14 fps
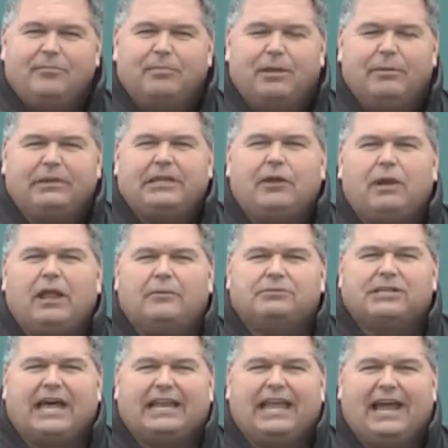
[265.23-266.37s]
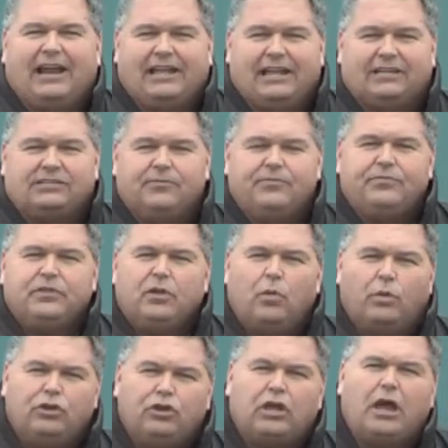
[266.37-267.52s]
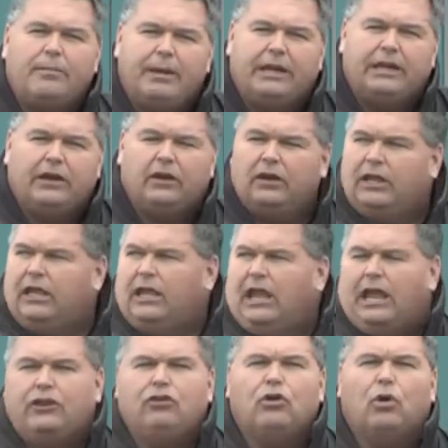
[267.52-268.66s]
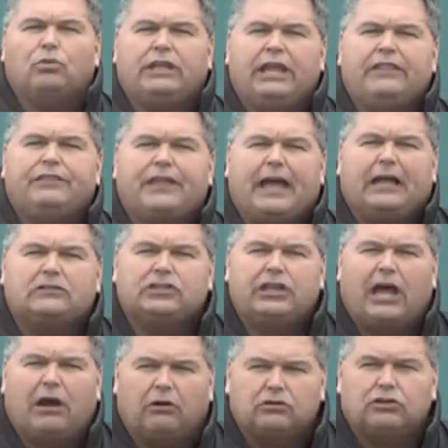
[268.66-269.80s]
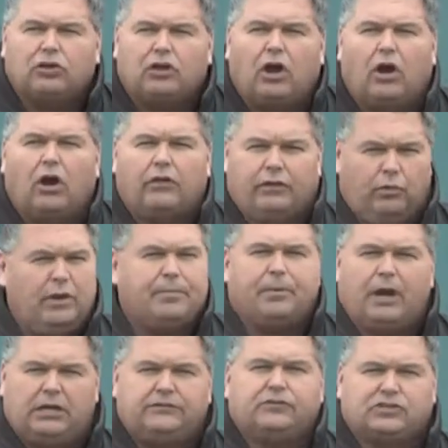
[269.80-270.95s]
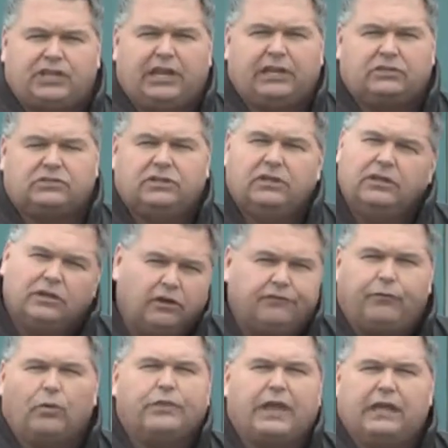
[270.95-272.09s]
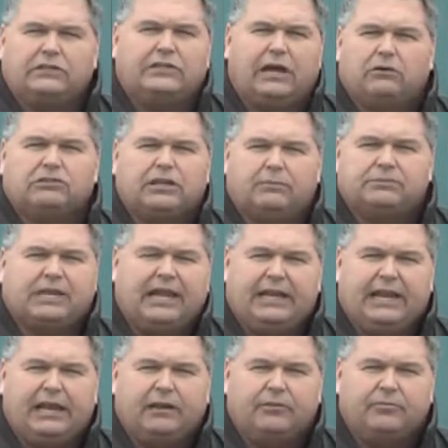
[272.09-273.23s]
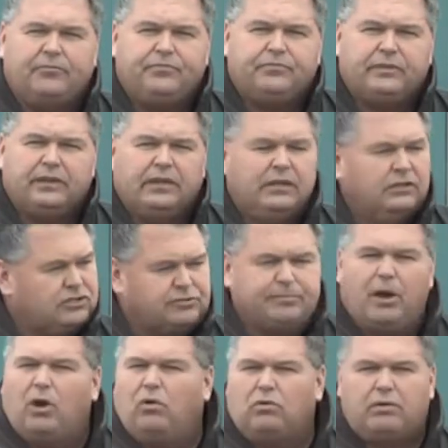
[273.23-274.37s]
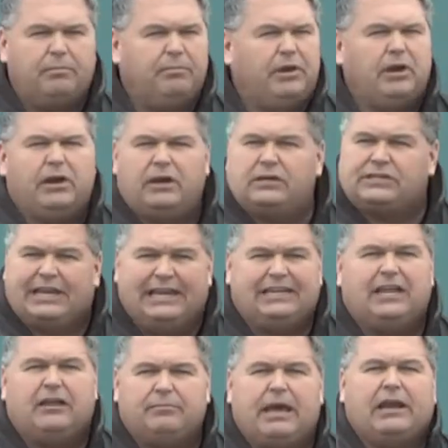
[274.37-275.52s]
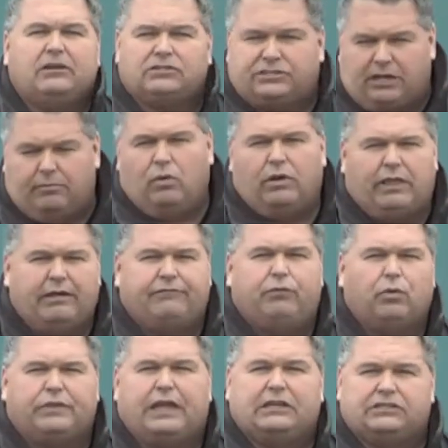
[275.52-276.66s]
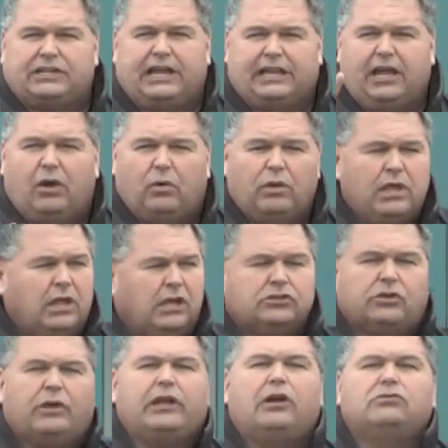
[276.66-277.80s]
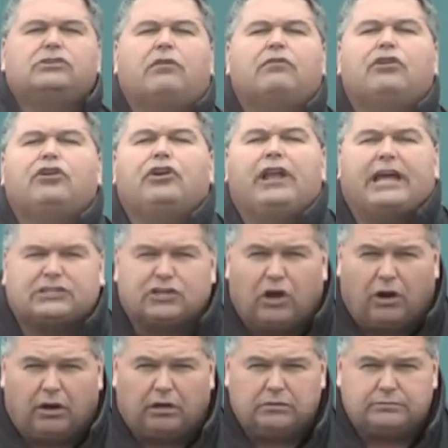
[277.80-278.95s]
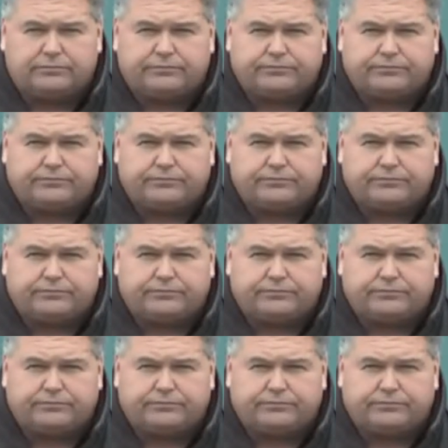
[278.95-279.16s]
But let me tell you what upside down is. When you come in here and you owe $10,000 on a car that we appraised for $6,000, you're $4,000 upside down. Smoke, mirrors, it doesn't matter. Somewhere that $4,000's gotta go. So it goes over to your next car.